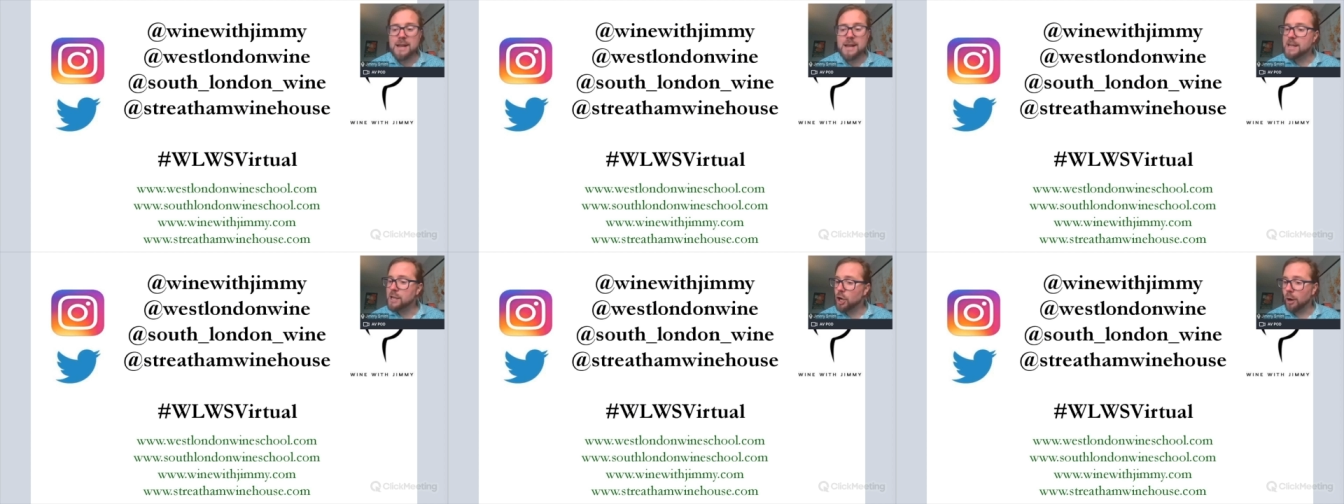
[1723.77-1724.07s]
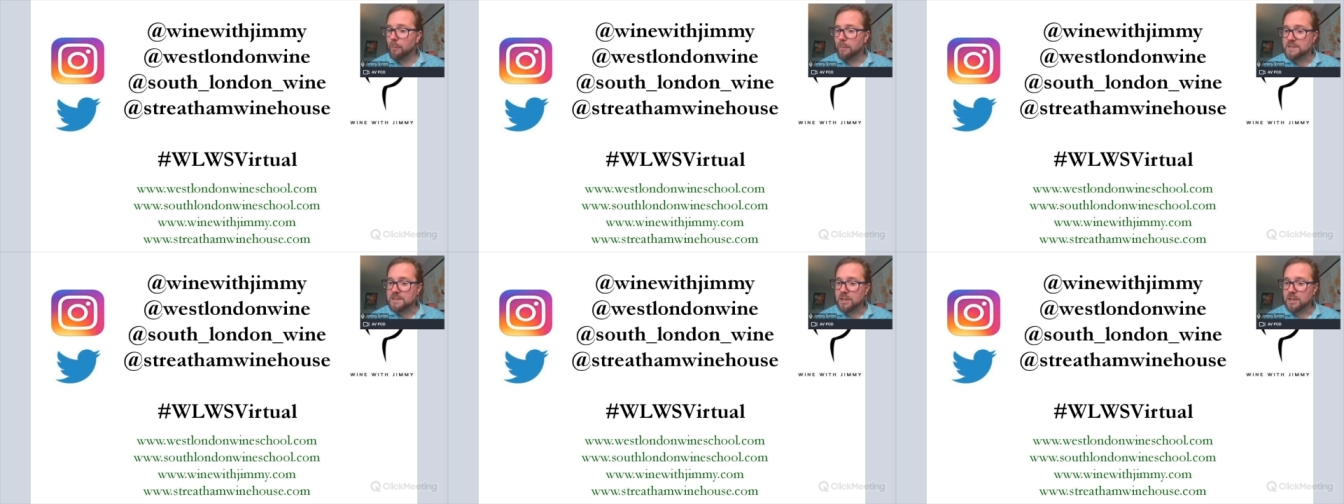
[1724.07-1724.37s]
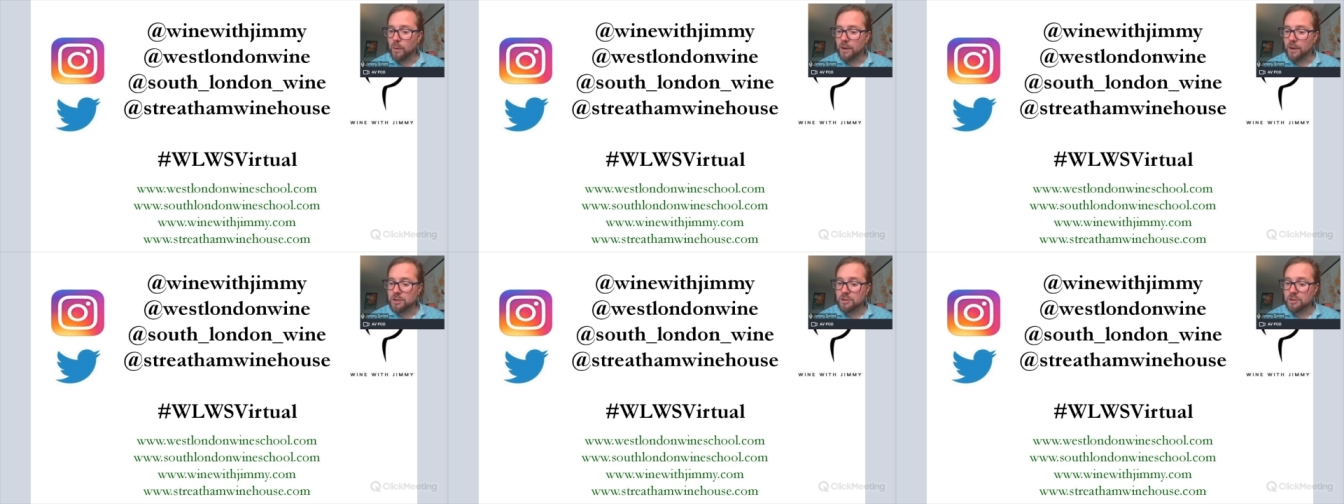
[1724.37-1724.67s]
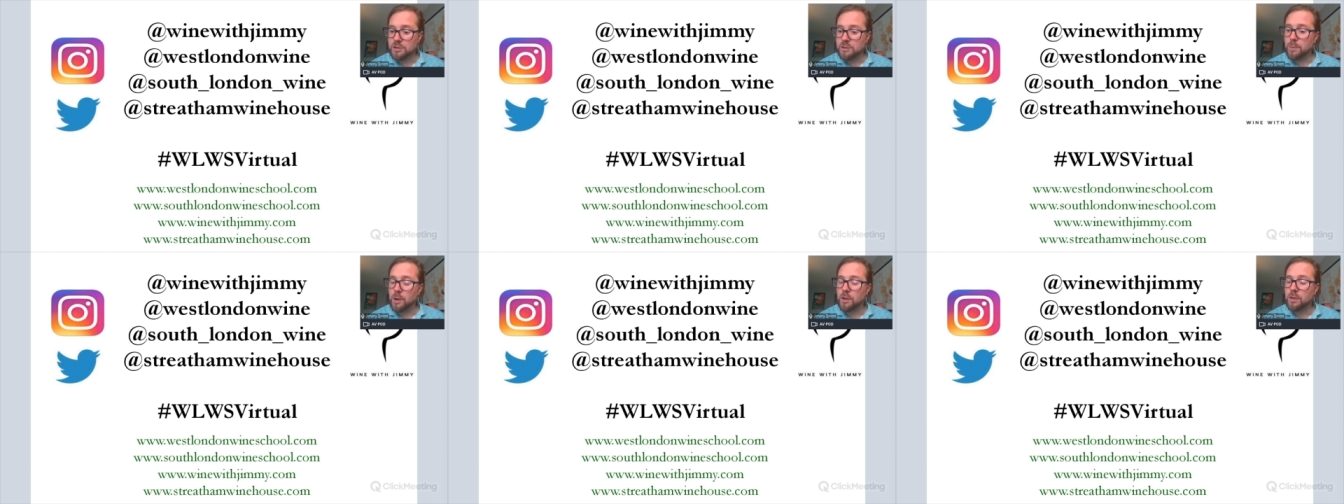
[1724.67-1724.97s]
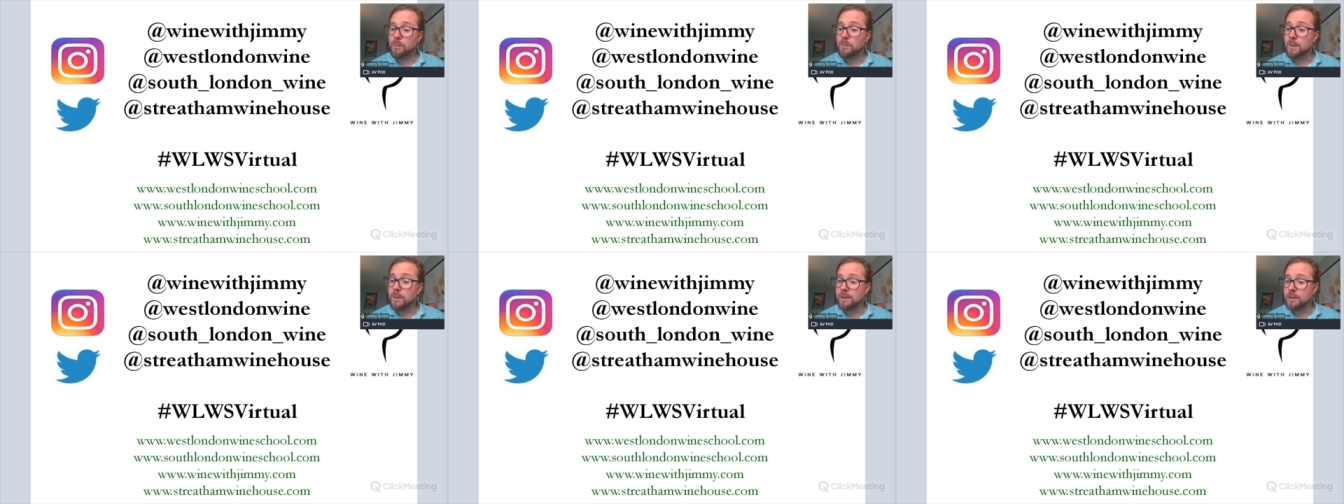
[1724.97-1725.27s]
Any comments and questions,
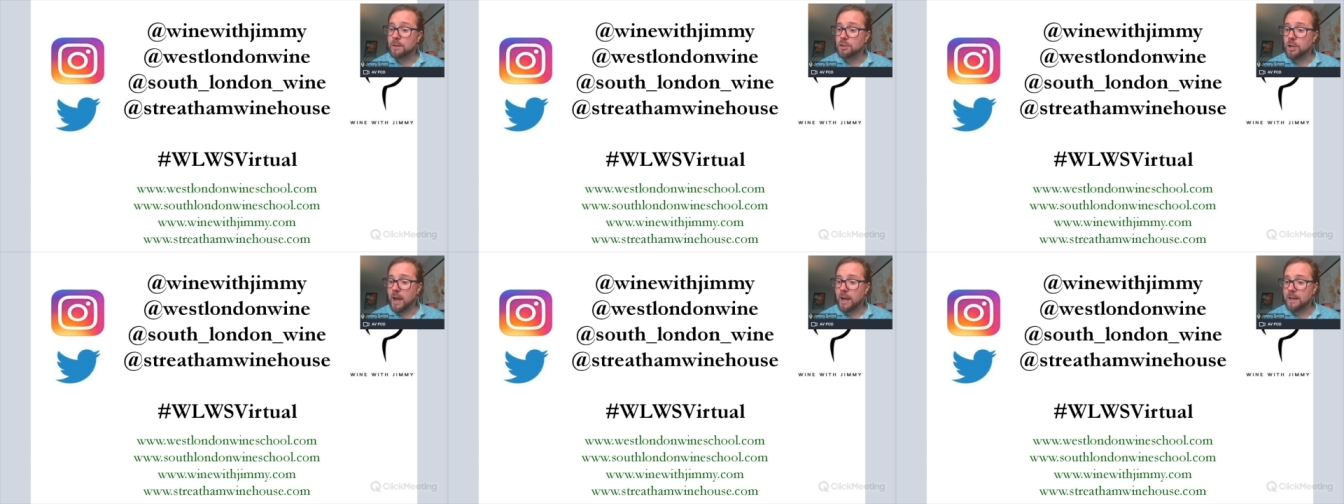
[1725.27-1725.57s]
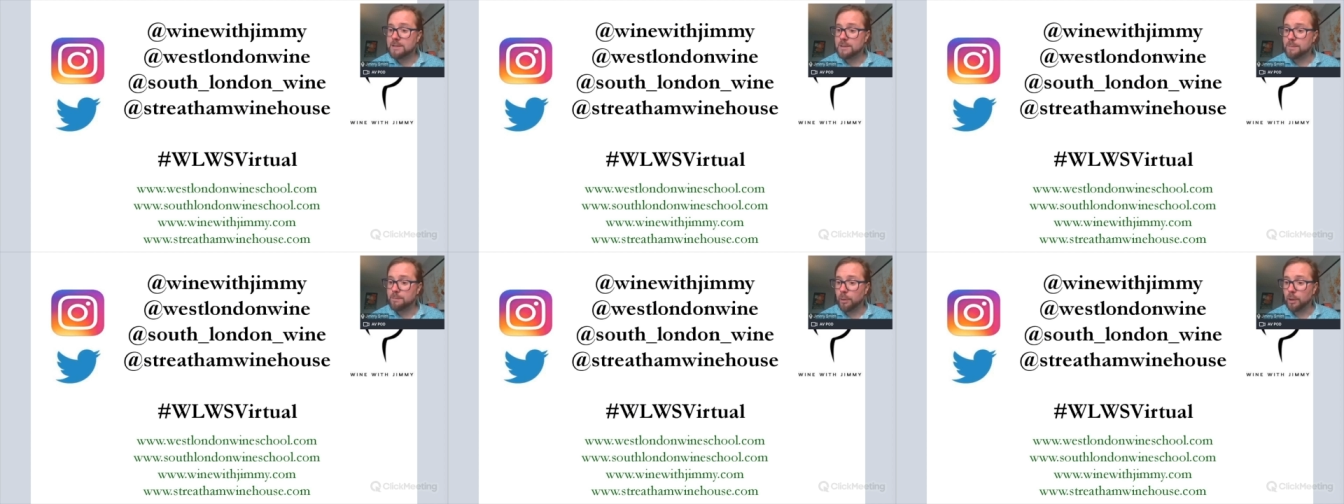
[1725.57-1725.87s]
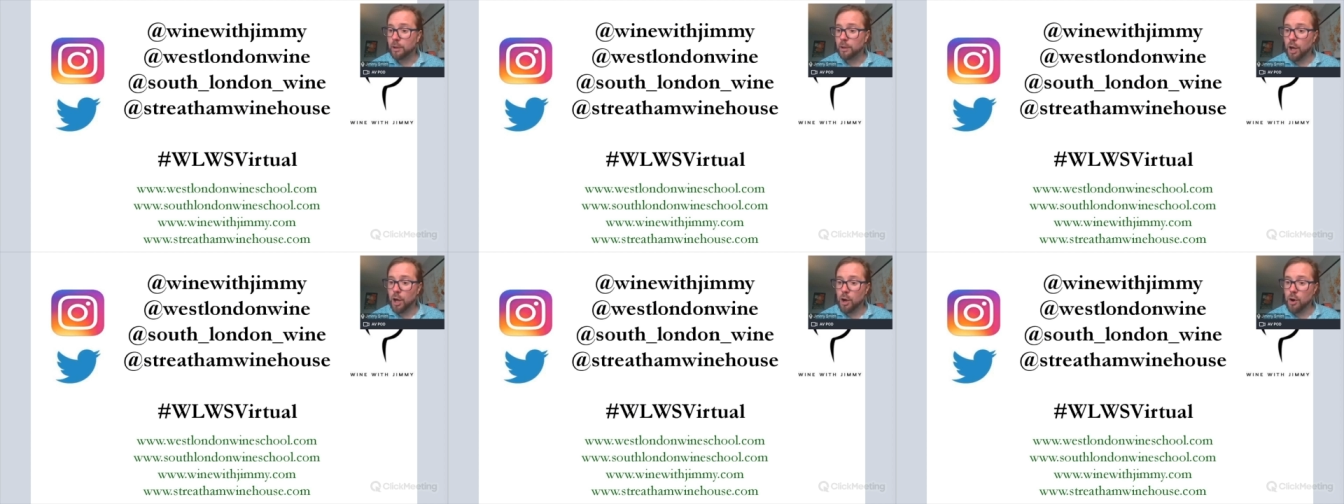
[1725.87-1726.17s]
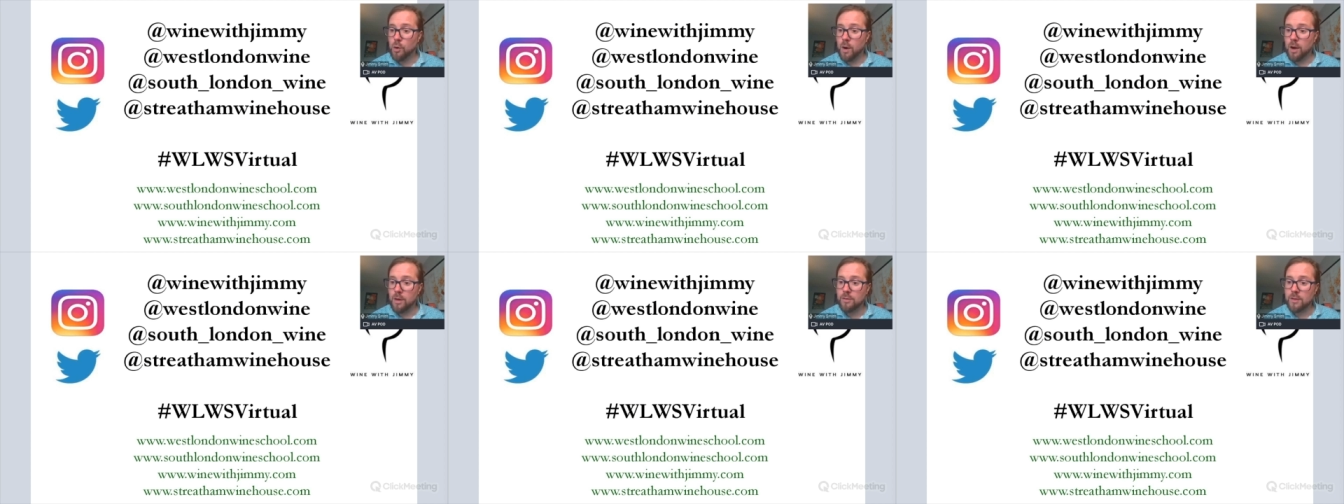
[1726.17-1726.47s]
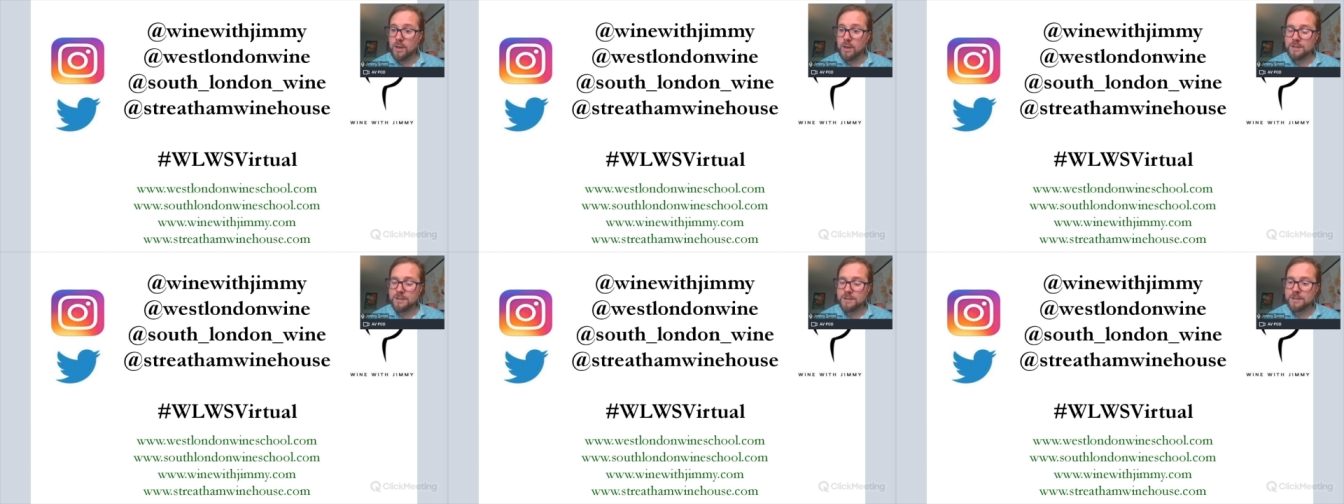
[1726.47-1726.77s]
put them in the chat below
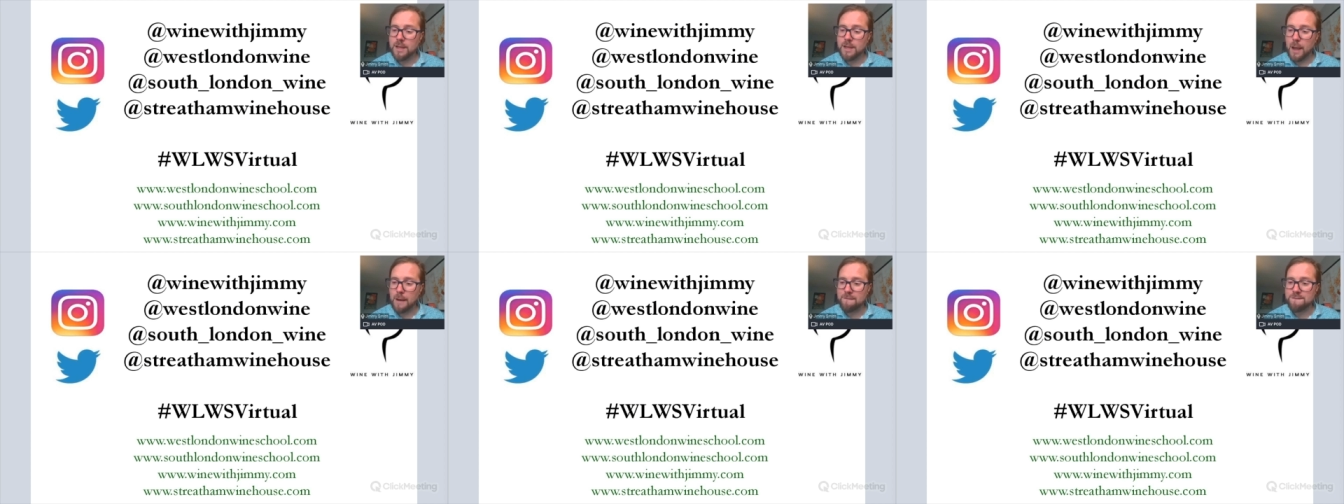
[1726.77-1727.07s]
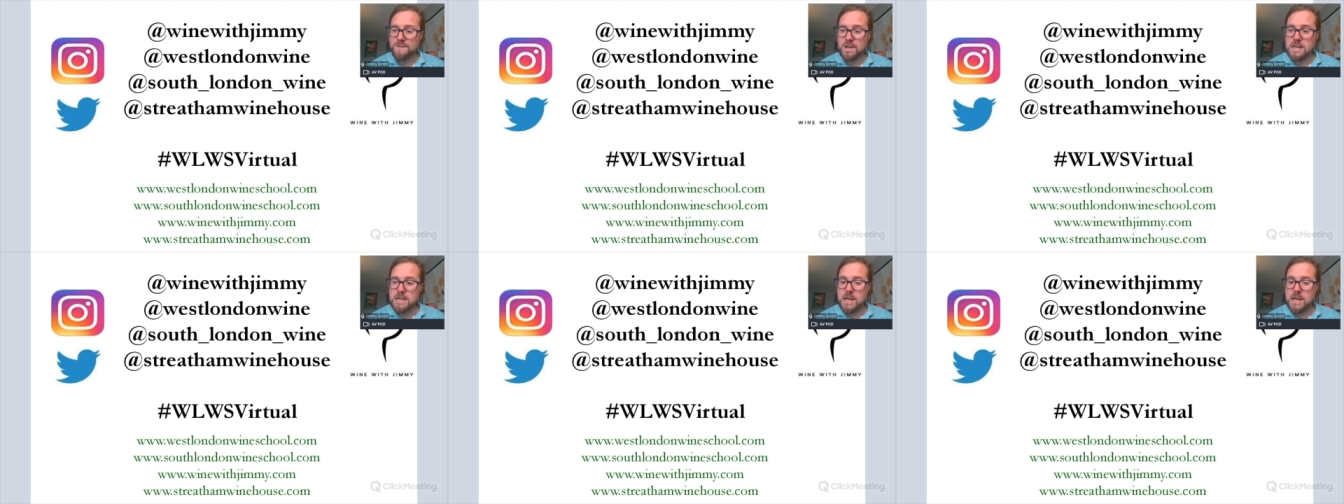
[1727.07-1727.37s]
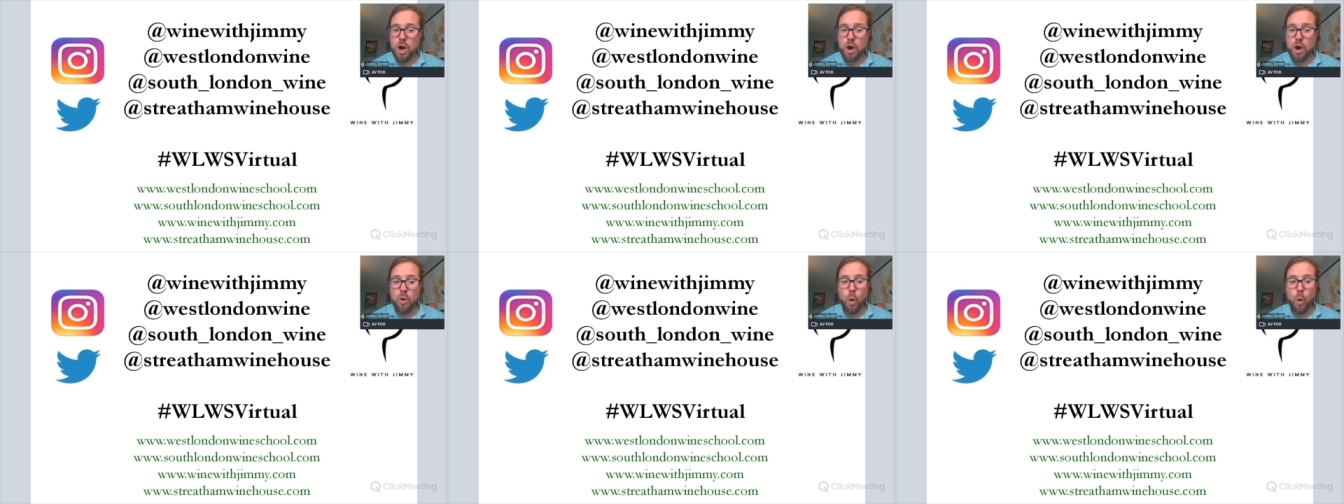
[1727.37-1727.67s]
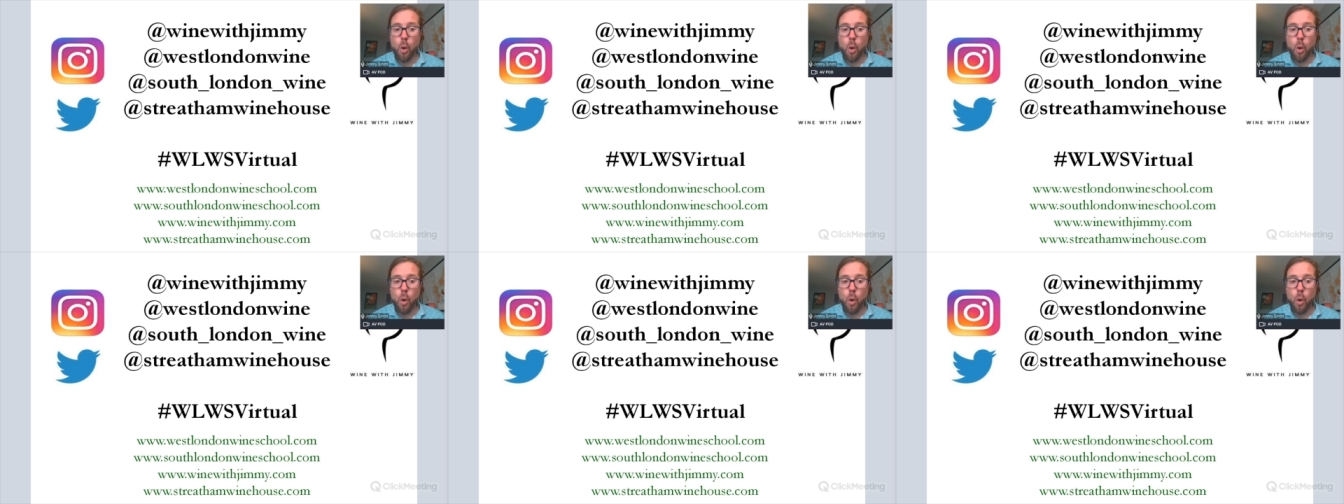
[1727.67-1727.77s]
this video